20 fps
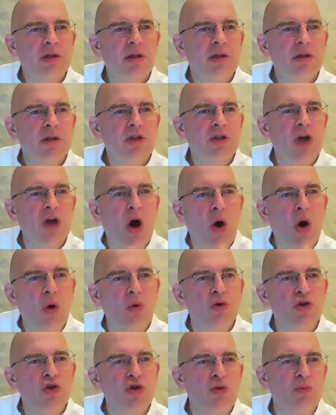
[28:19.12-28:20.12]
to
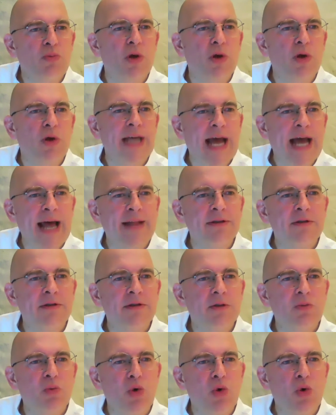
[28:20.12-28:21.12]
hold someone's hand
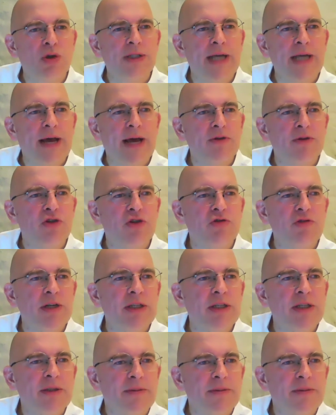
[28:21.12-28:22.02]
and walk down the street?